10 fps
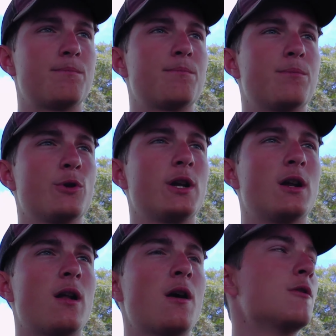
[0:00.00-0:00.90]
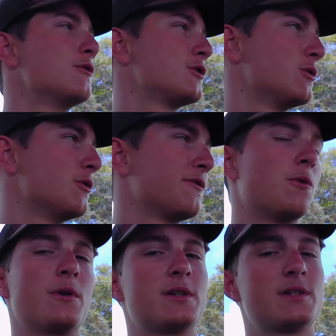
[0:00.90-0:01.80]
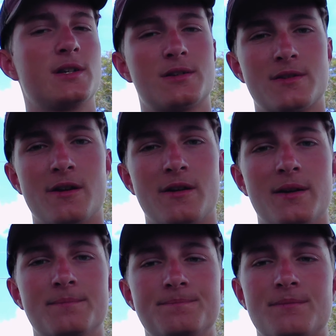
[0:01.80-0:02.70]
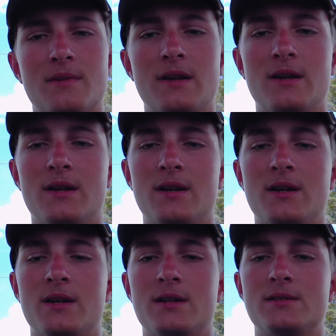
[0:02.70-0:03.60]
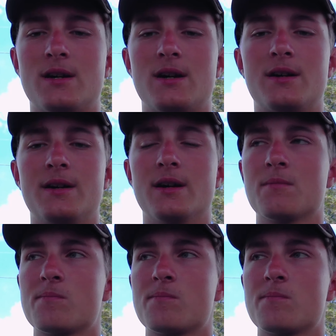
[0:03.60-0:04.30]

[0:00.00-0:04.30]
pretty close to a 4630 John Deere.